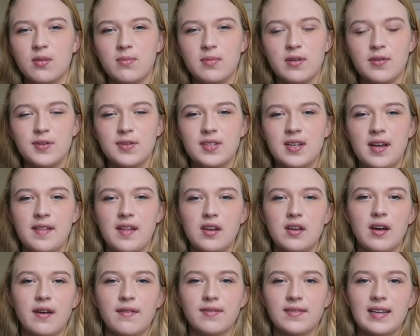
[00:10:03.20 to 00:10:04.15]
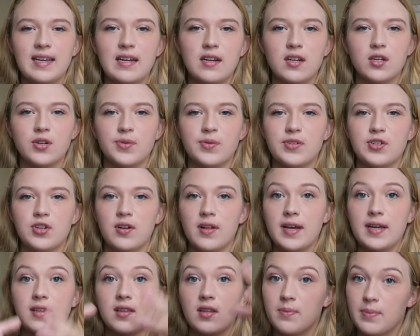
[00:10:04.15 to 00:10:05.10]
almost, and then you have leaders, which are
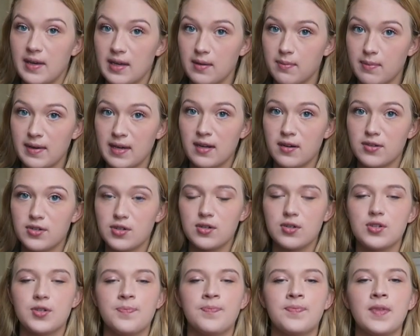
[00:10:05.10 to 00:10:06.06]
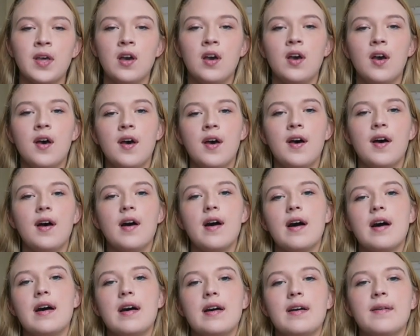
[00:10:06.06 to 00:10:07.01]
like the big managers.
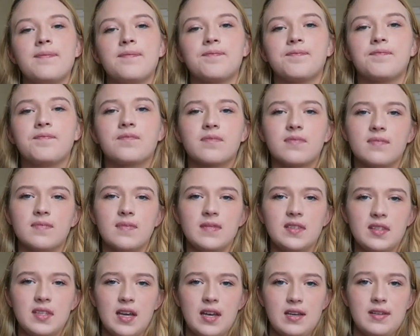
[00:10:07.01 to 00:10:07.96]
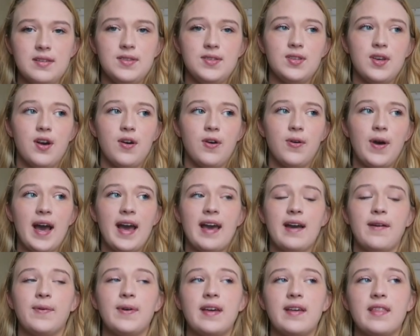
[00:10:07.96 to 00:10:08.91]
Um, and so
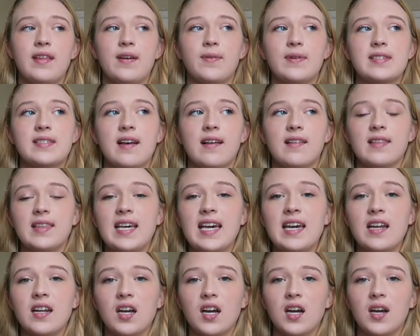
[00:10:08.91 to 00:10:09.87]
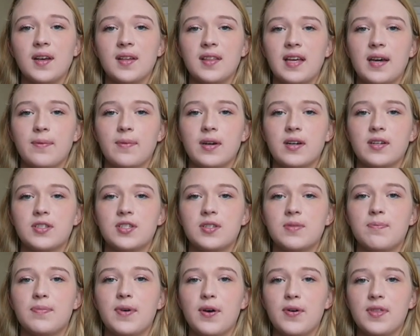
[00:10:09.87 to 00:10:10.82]
I, there was a leader, there were
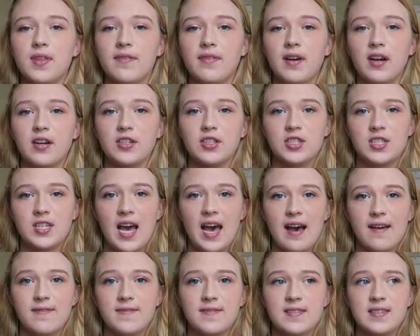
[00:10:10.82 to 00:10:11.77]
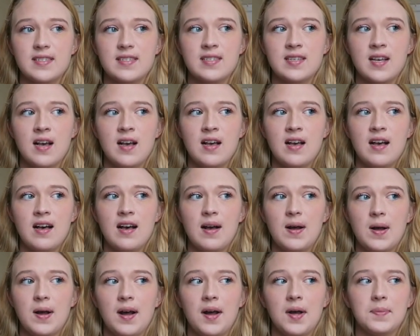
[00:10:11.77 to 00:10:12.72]
both of our chefs,
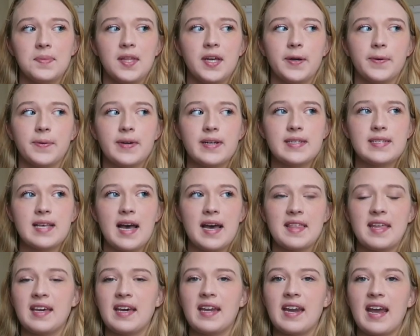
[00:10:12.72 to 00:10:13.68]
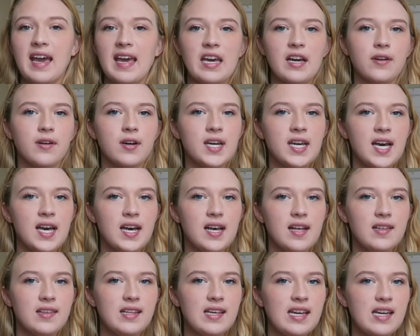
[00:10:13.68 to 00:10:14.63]
um, there was I think an
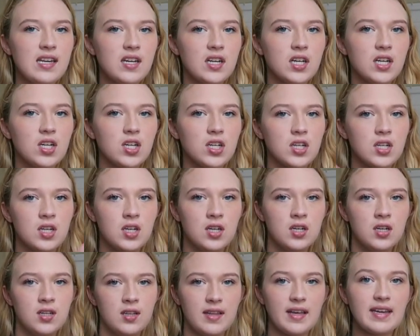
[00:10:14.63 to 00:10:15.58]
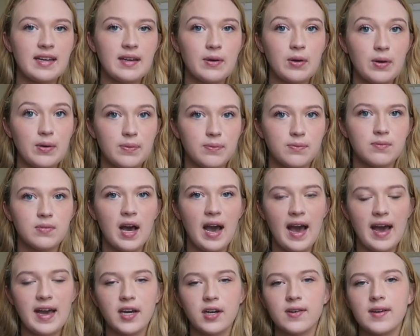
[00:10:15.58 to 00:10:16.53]
area leader, like a
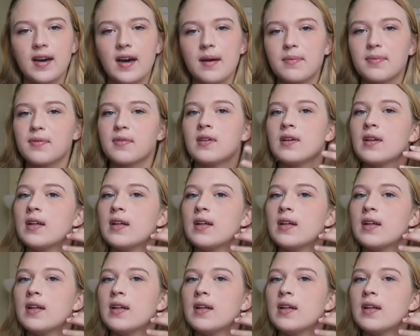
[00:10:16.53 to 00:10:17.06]
higher up